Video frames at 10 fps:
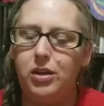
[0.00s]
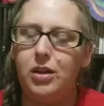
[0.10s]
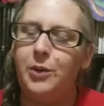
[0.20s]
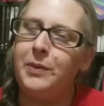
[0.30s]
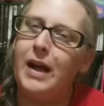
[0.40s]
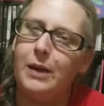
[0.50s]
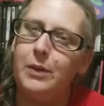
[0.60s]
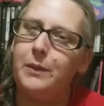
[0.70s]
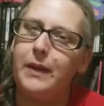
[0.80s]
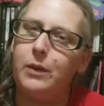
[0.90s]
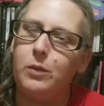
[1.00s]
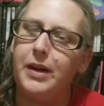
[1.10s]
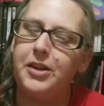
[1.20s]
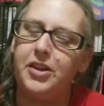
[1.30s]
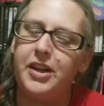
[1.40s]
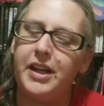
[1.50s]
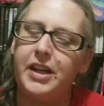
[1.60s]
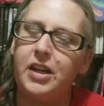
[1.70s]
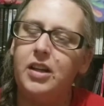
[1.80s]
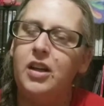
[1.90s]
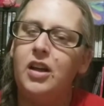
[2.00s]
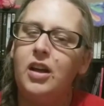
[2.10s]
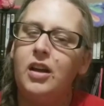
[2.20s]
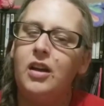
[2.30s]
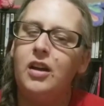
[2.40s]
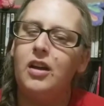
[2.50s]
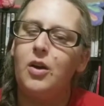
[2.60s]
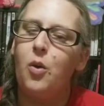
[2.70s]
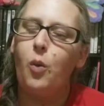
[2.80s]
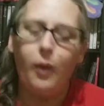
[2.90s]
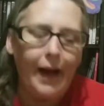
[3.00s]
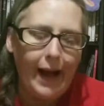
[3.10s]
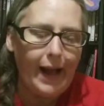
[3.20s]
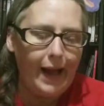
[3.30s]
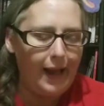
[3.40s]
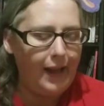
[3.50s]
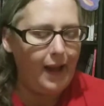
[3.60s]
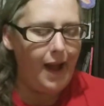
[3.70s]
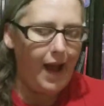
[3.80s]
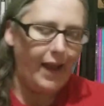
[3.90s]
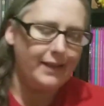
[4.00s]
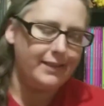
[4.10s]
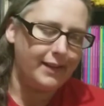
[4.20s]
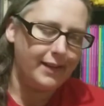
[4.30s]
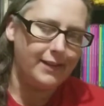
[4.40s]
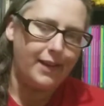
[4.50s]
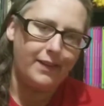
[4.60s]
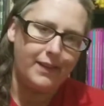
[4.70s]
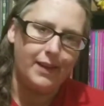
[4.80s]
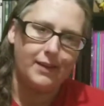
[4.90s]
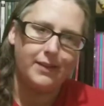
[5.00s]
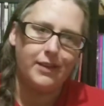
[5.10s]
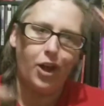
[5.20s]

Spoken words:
You're probably wondering why I did this